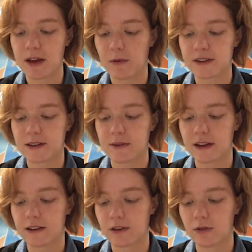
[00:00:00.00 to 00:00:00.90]
I want something
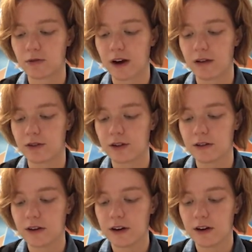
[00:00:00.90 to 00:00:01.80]
a little rounder.
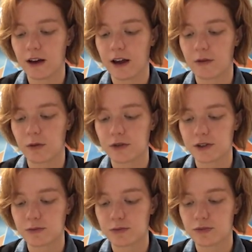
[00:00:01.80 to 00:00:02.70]
I will
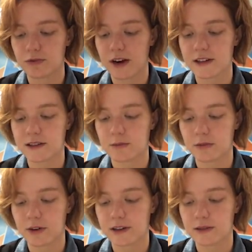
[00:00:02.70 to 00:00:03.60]
just press,
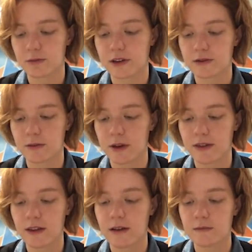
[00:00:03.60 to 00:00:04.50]
press, press with my
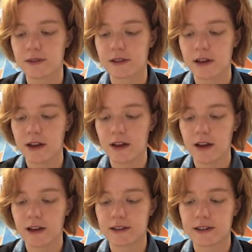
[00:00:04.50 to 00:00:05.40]
thumbs
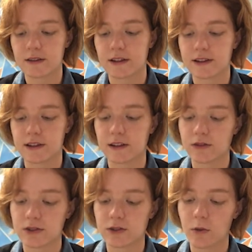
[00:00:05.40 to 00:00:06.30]
until it's a
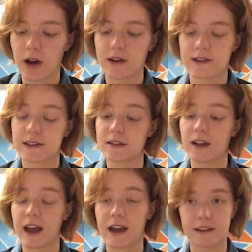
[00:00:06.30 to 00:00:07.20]
little squat, still
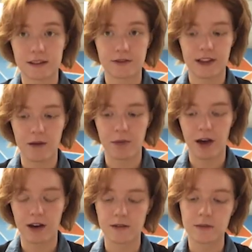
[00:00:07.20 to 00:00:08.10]
has a flat
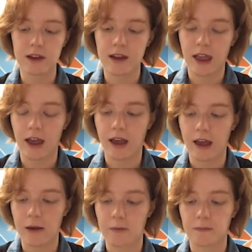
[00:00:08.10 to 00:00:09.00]
bottom,
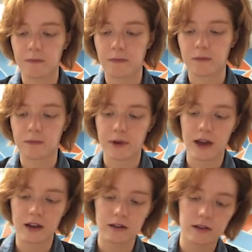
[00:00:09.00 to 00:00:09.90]

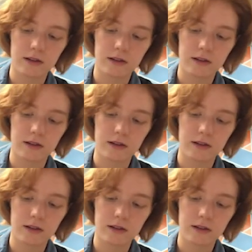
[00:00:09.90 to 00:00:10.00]
but